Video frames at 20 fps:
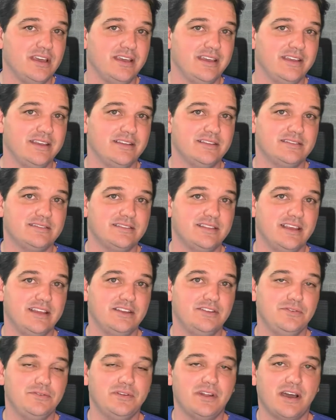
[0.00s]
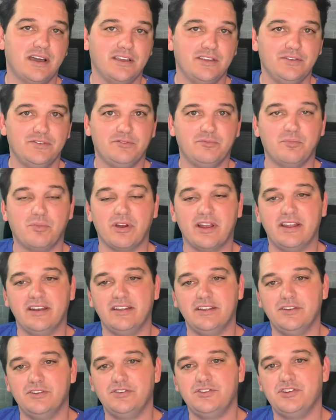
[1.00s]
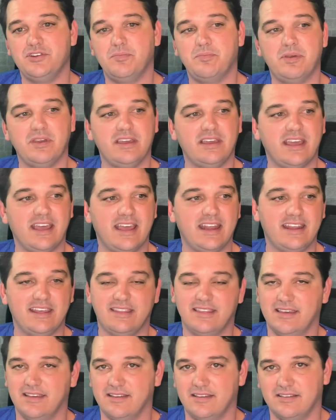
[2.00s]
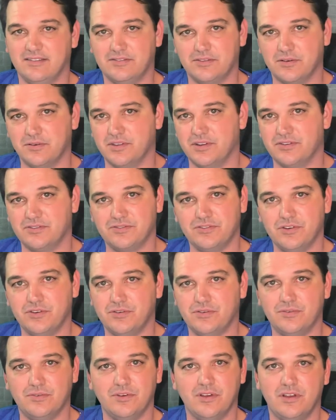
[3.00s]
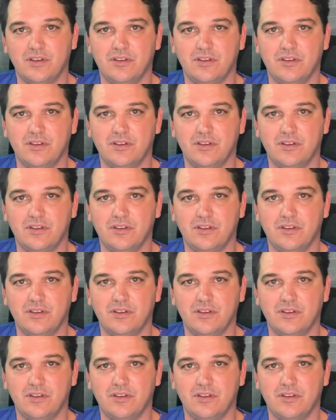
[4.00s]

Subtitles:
is they do not use branded shipping anything. So there's no